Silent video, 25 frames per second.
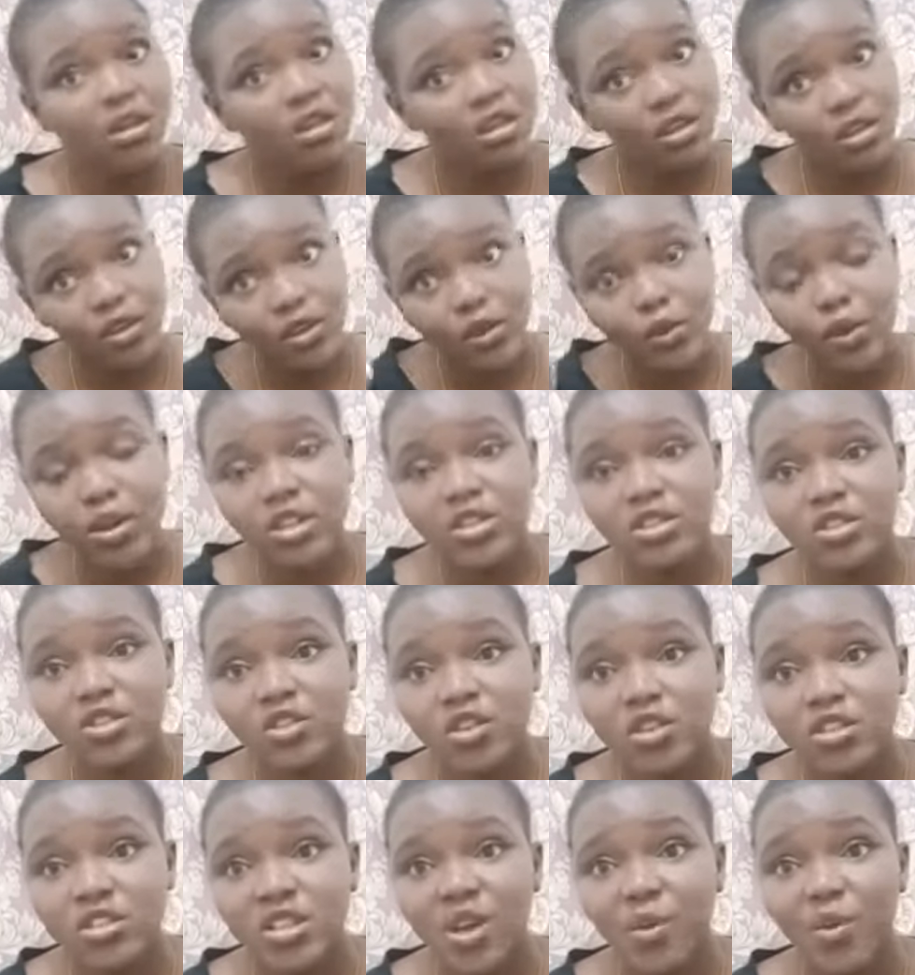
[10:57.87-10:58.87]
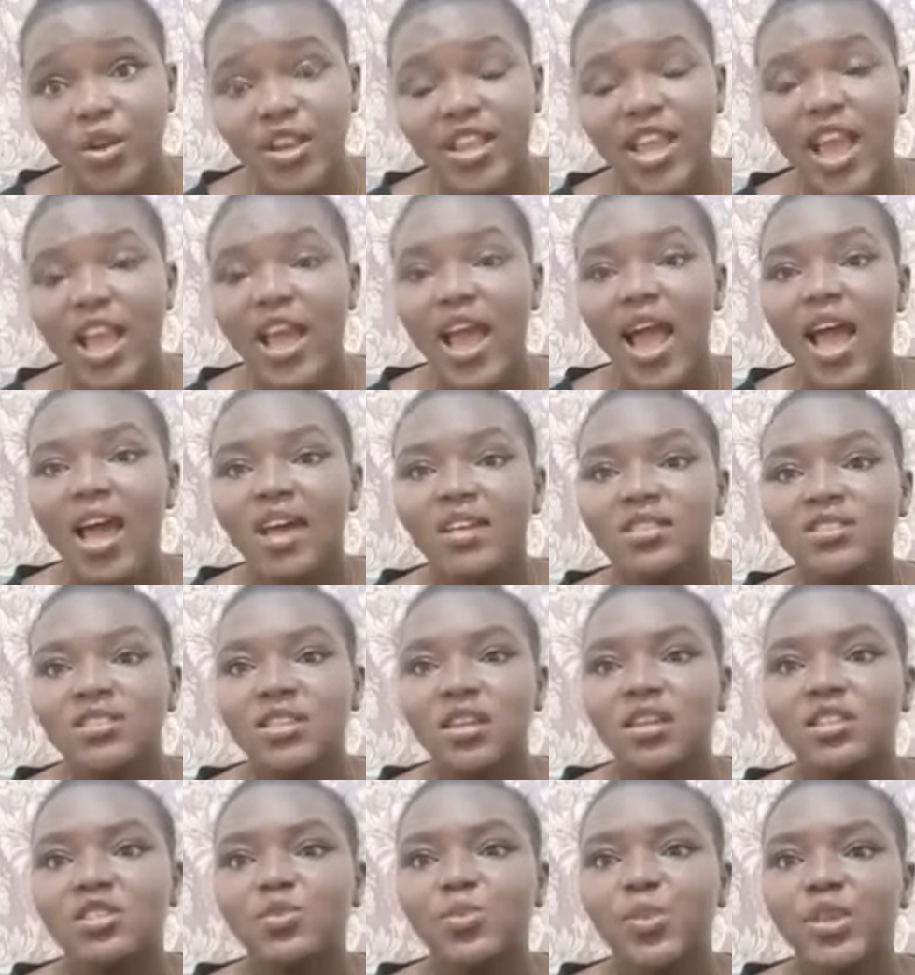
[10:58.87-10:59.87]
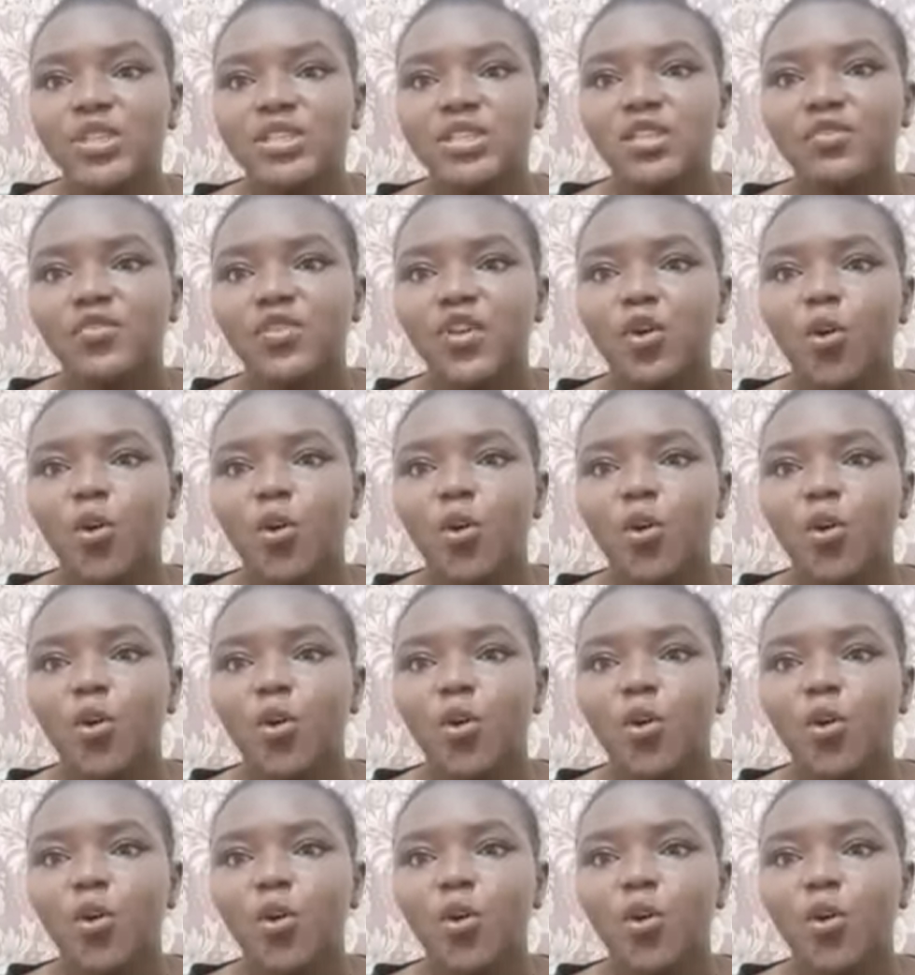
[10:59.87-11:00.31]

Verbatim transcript: You want to know somebody ask specific